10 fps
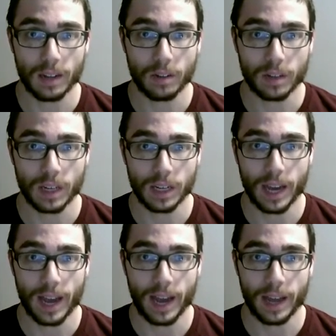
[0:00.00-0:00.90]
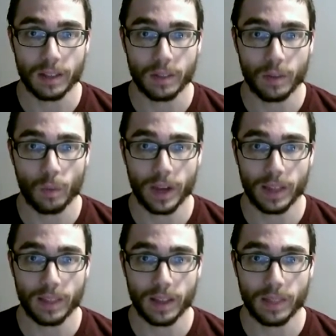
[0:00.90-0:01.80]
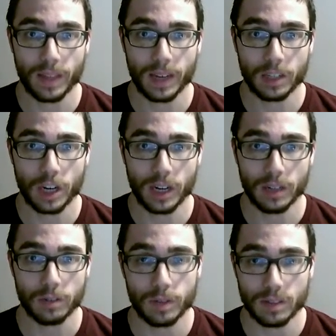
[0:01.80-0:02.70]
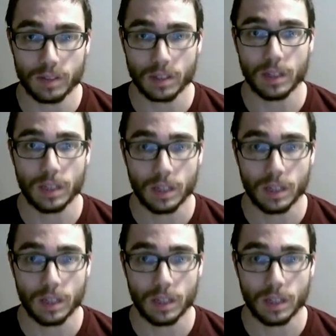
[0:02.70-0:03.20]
looking at the way that they change physically.